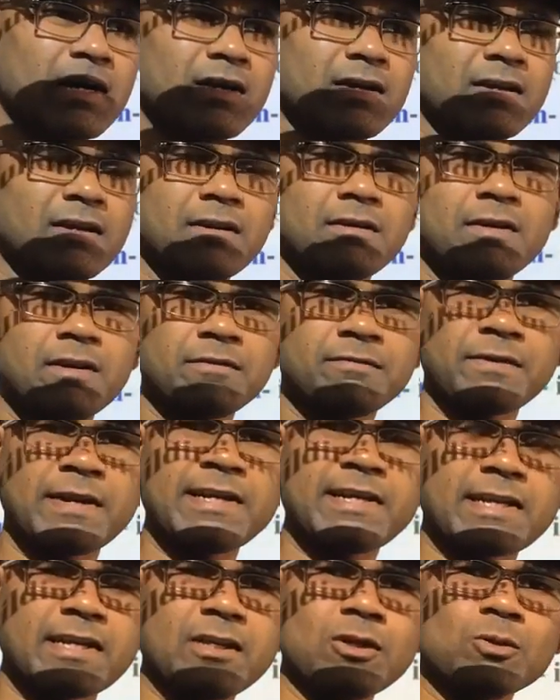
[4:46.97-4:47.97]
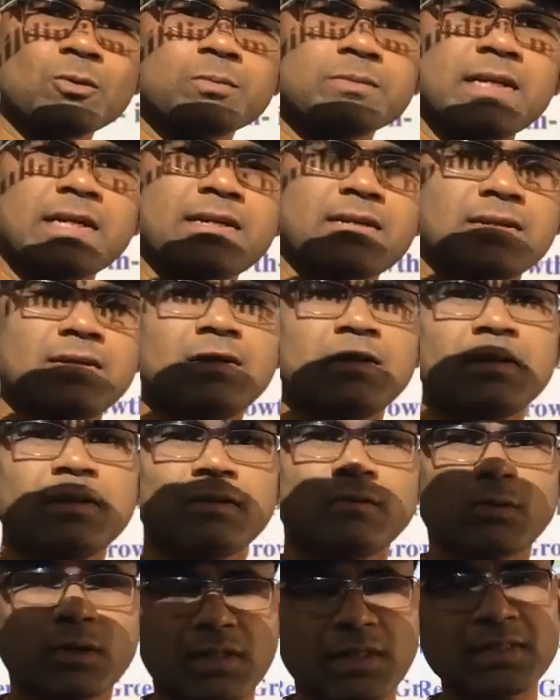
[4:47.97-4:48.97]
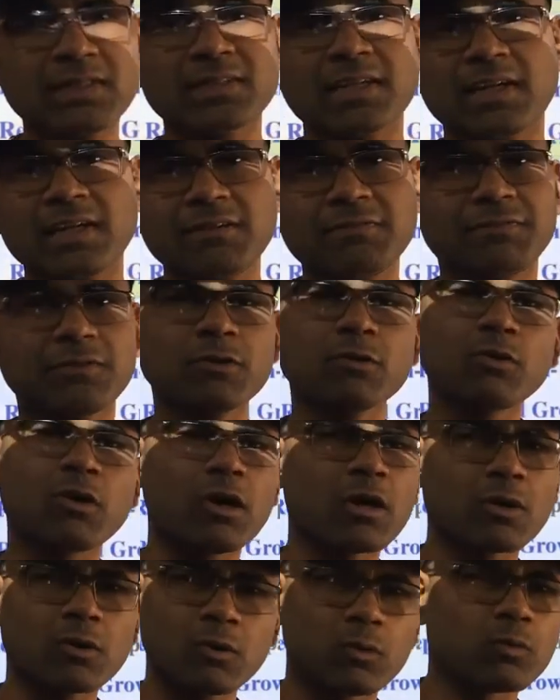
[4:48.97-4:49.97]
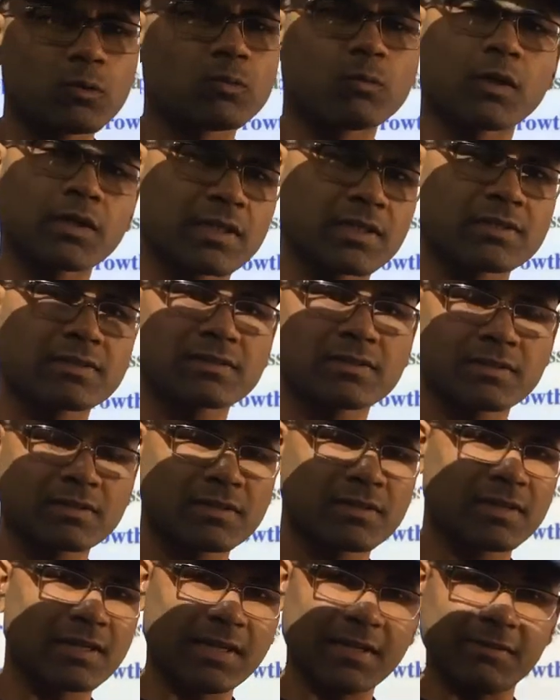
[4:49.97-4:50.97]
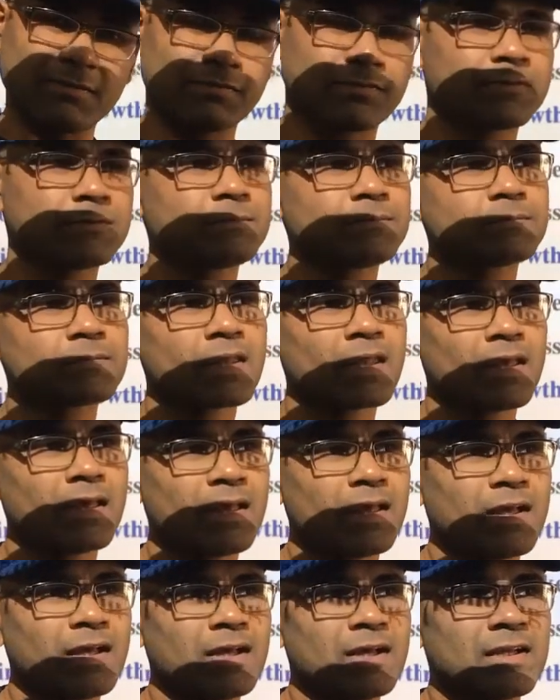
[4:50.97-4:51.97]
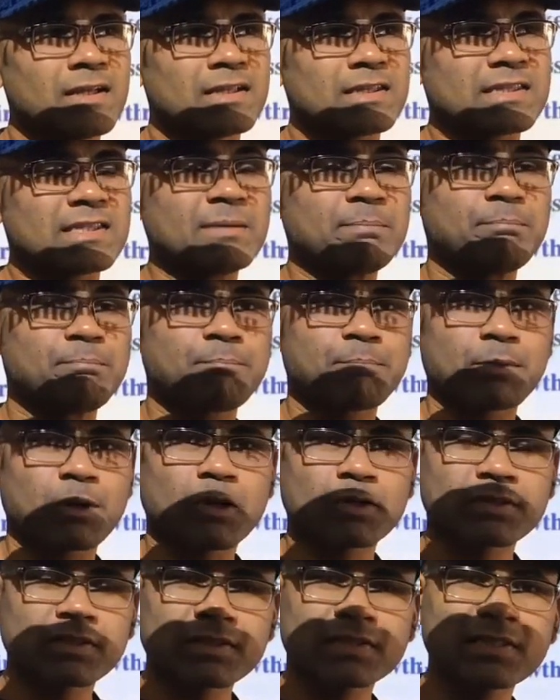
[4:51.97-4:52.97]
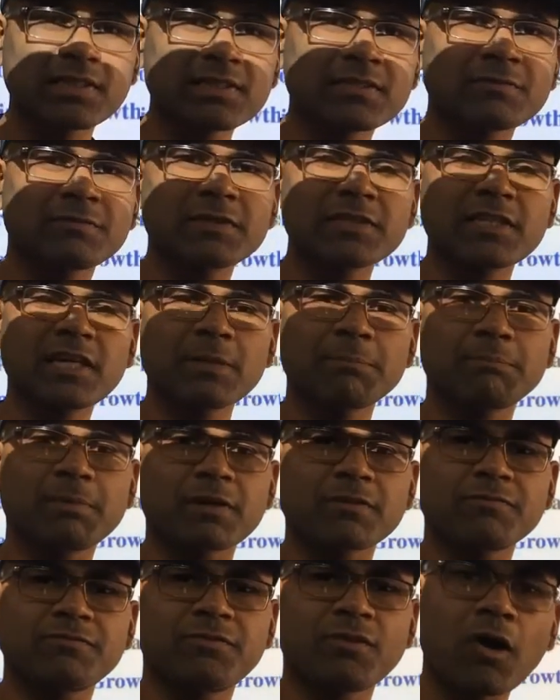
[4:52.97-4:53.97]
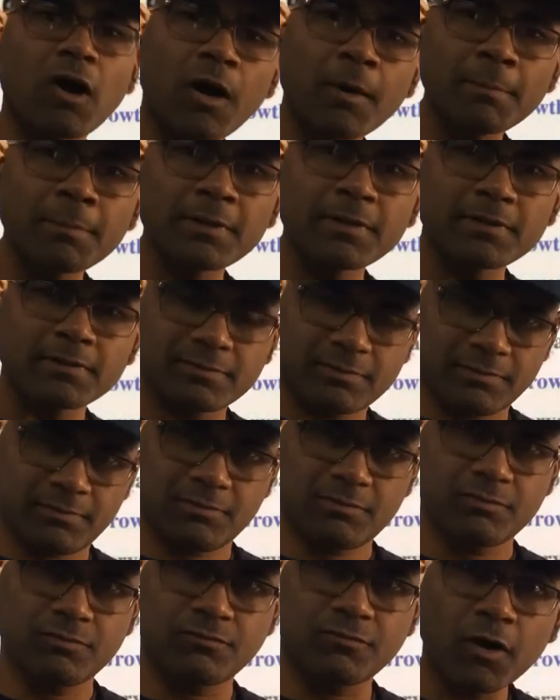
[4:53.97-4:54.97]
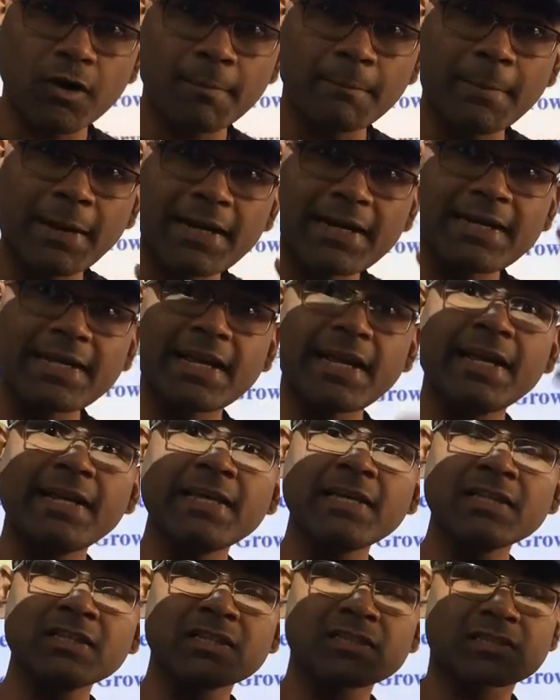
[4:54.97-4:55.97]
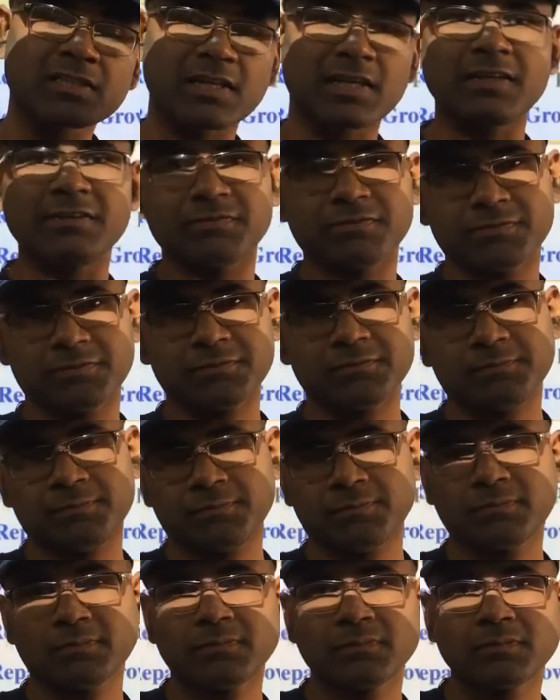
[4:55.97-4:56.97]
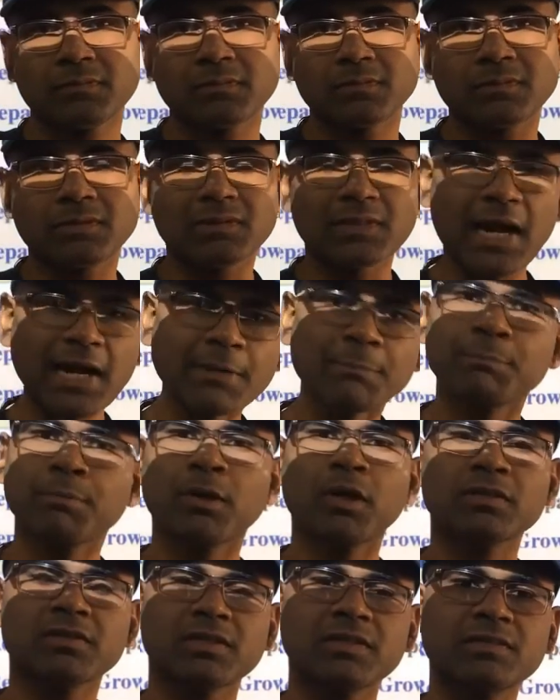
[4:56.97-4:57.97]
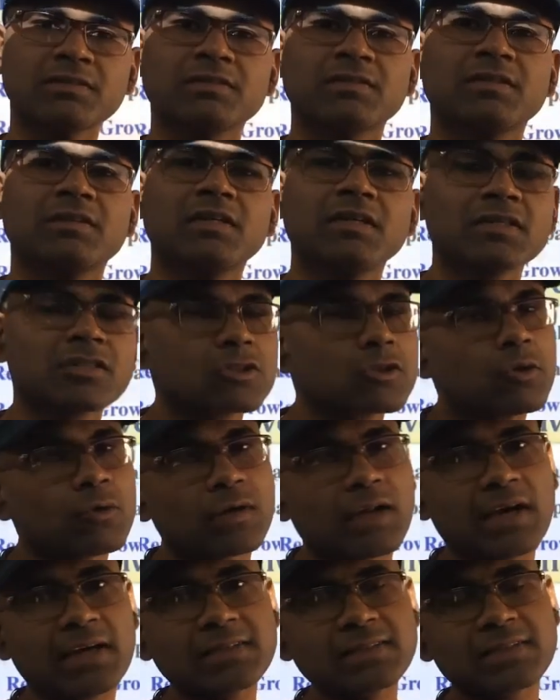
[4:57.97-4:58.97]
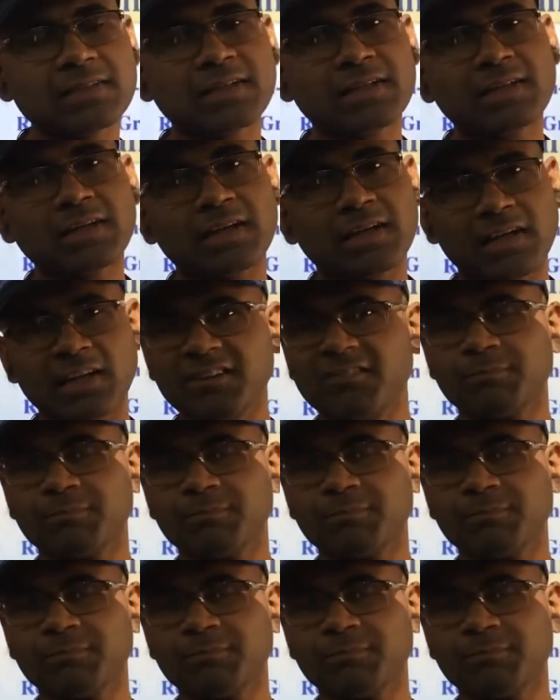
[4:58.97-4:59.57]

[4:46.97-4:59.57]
if I tell you that what is life, you all know what is life. The processes which are performed for maintaining this life, That process is known as life